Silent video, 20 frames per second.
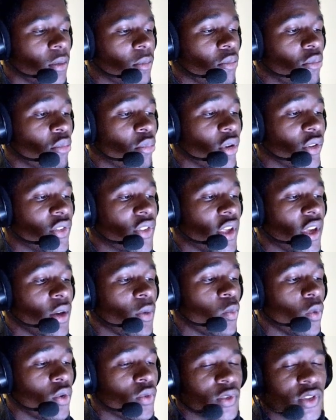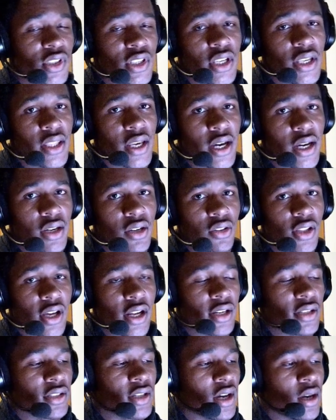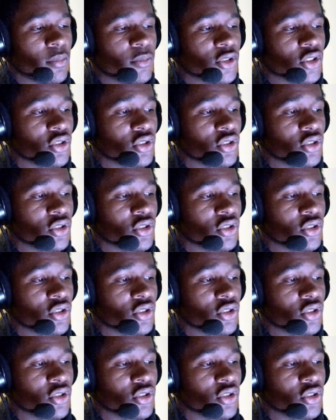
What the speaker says: But they won't see that a lot of times,